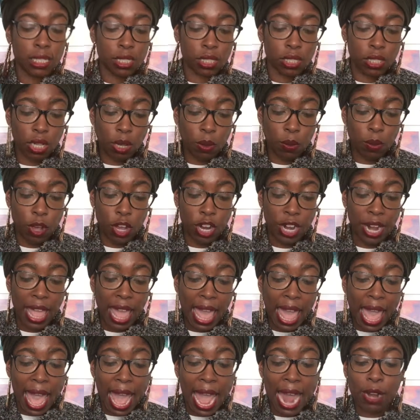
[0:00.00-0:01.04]
and so on.
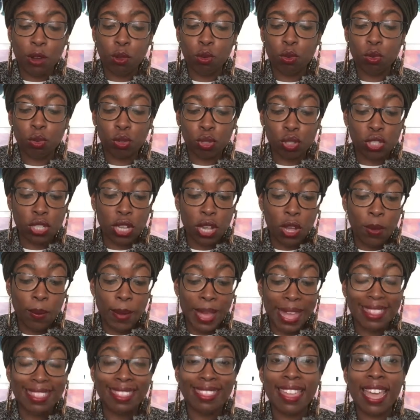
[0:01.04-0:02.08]
And also,
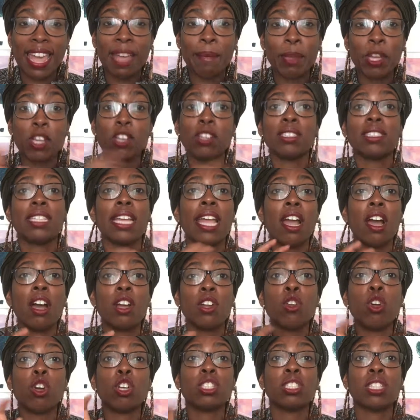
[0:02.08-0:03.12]
because they are
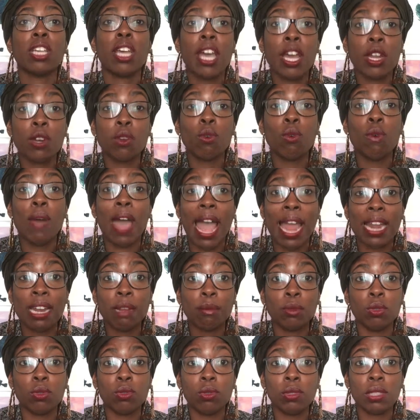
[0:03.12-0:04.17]
nocturnal
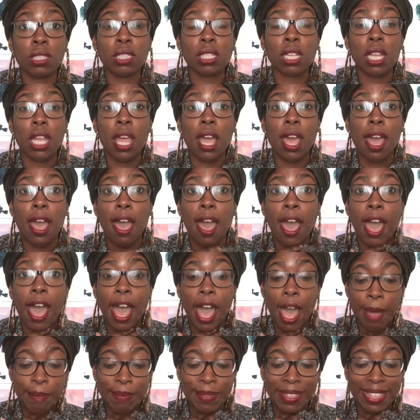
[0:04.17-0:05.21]
animals,
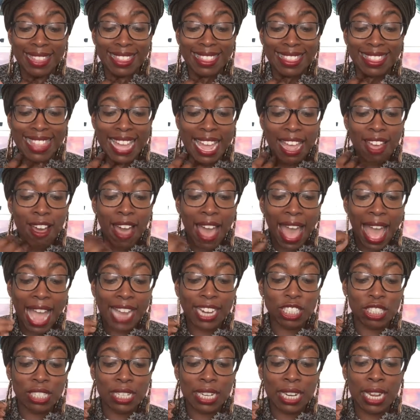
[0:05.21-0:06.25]
they are
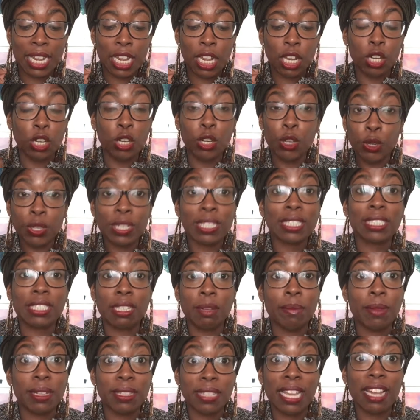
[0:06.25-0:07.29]
actually
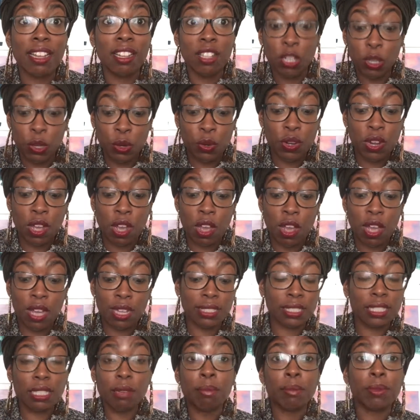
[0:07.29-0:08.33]
they're lunar
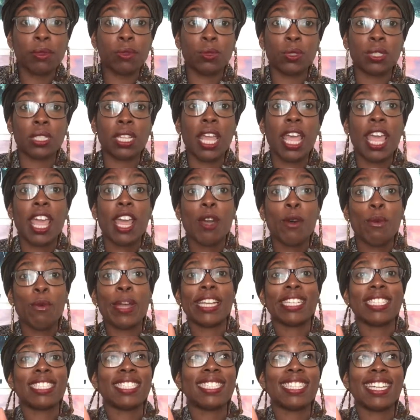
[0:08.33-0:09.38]
symbols,
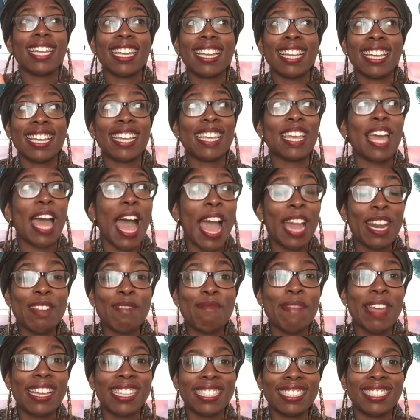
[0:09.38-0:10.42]
which kind of
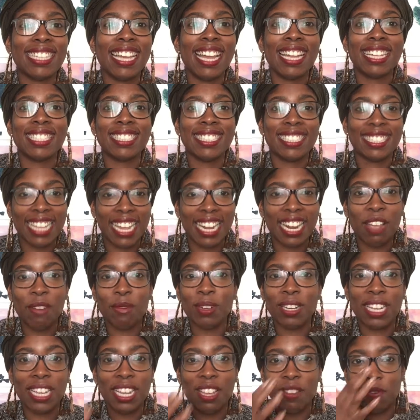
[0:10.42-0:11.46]
makes sense that they
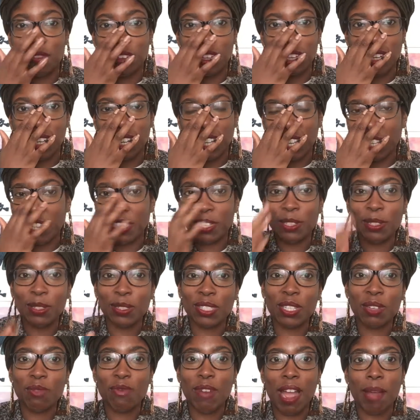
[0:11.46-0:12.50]
would even
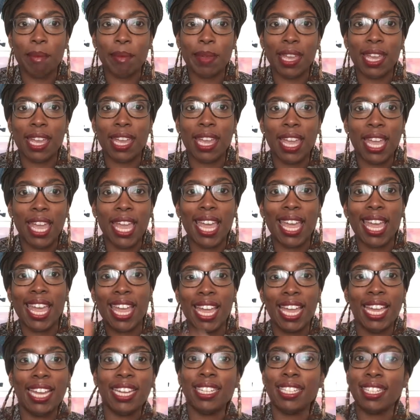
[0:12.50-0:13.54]
use the rabbit
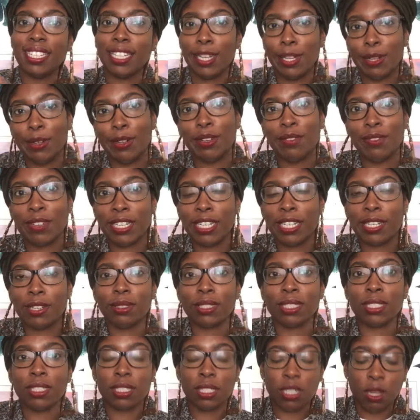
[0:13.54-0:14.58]
in the LOONA
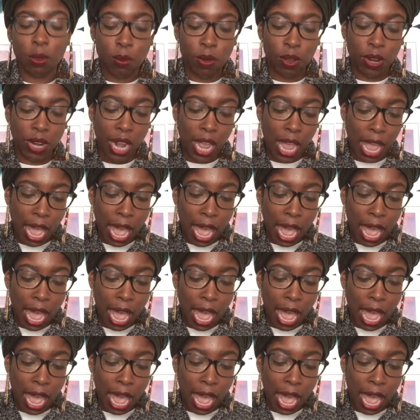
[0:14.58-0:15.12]
videos and so on.